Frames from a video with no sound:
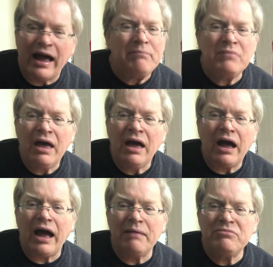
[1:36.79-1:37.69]
I'm
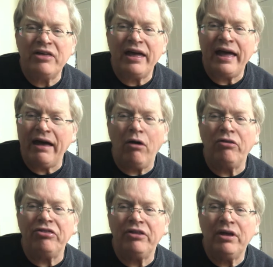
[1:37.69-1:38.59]
I'm the
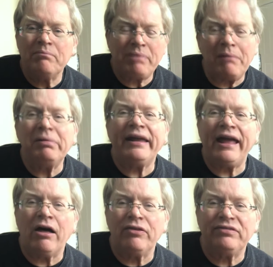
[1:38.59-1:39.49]
health public
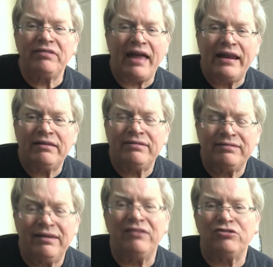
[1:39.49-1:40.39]
health
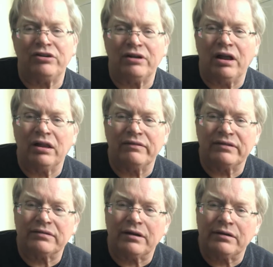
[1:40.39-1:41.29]
statistician all of a
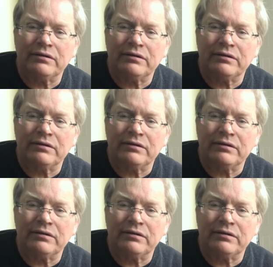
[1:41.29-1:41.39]
sudden